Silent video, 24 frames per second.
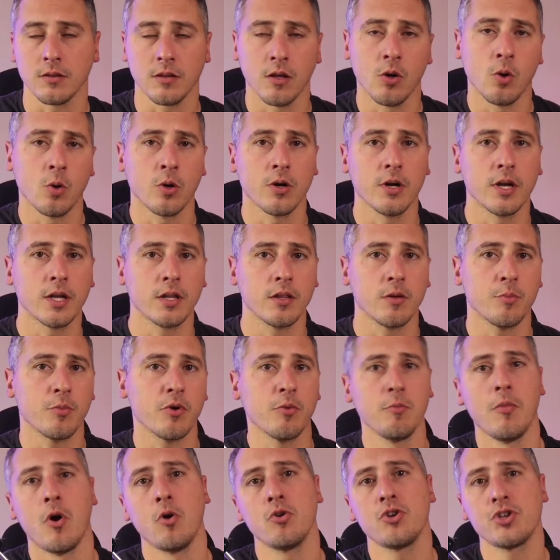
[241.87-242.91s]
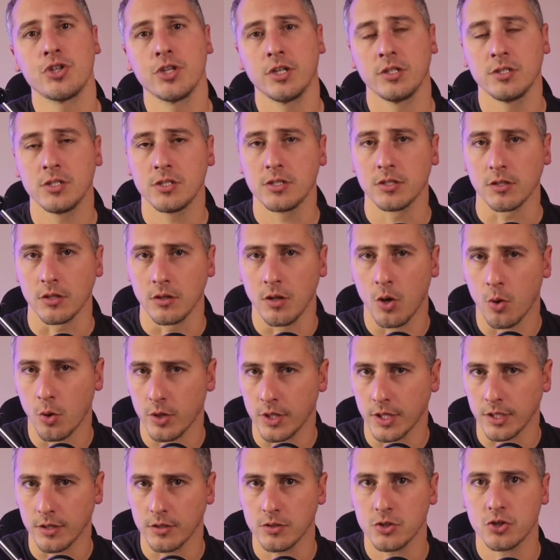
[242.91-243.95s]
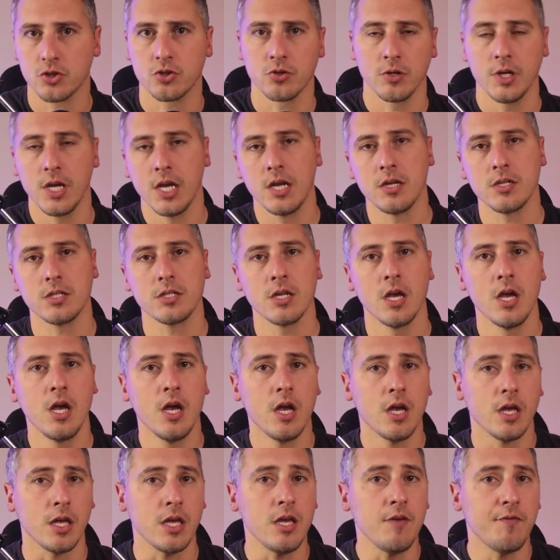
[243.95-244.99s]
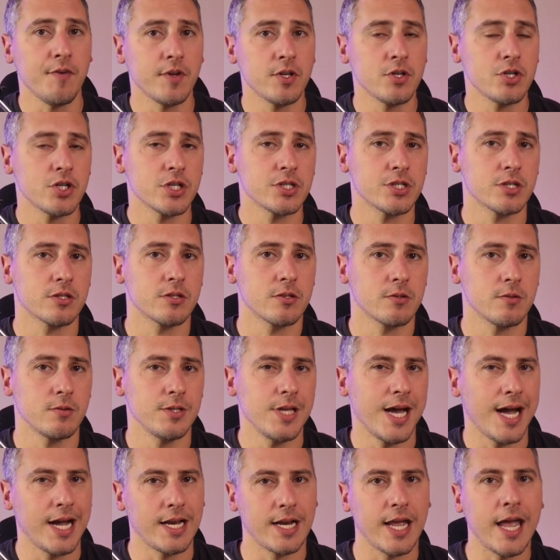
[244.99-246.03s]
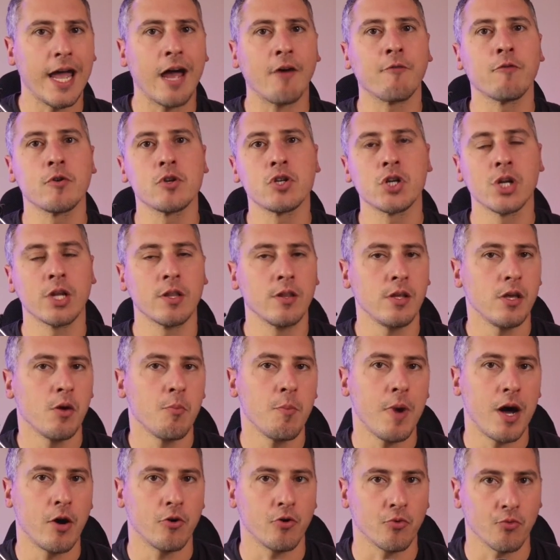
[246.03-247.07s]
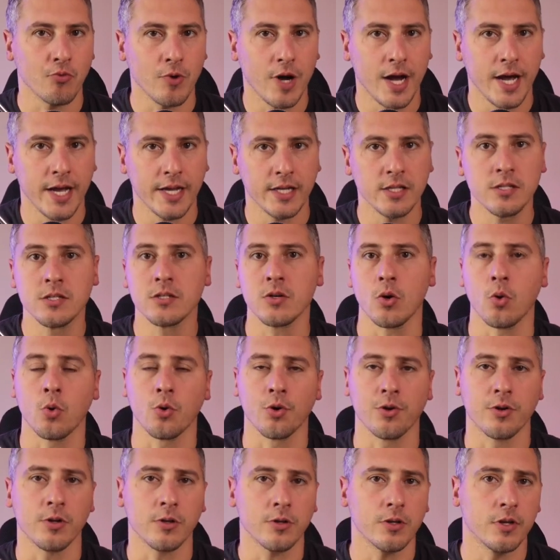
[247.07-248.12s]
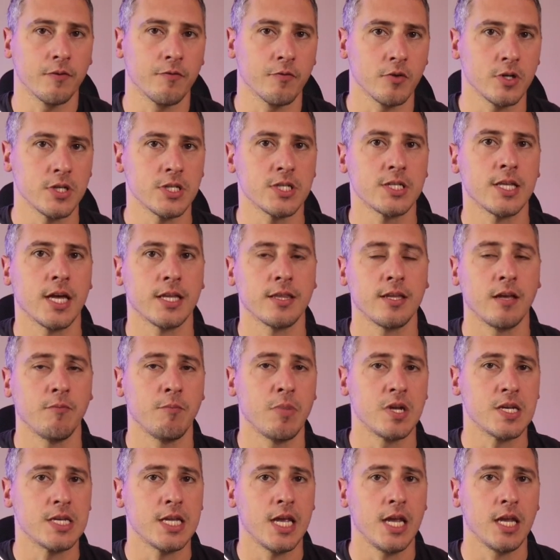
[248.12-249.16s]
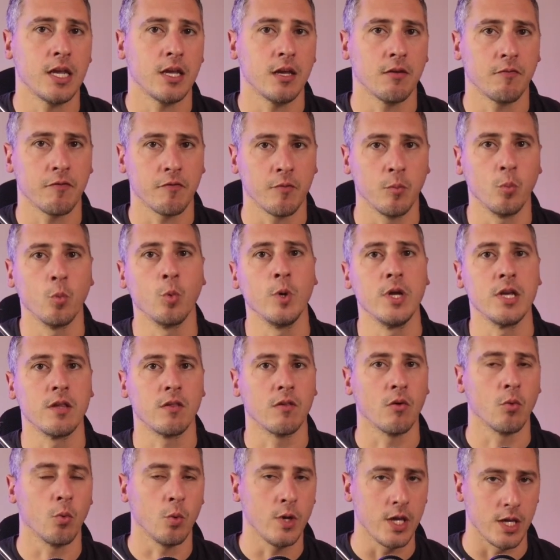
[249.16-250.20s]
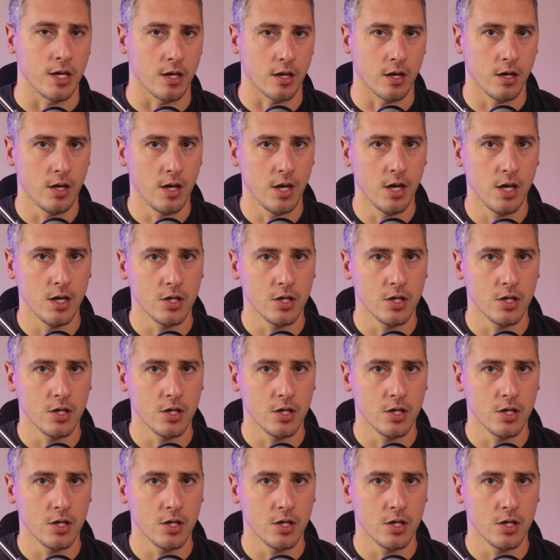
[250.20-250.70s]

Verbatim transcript: lowering the promotions, lowering the streaks, even just not averaging the amount of rides or deliveries that they've been taking from week to week.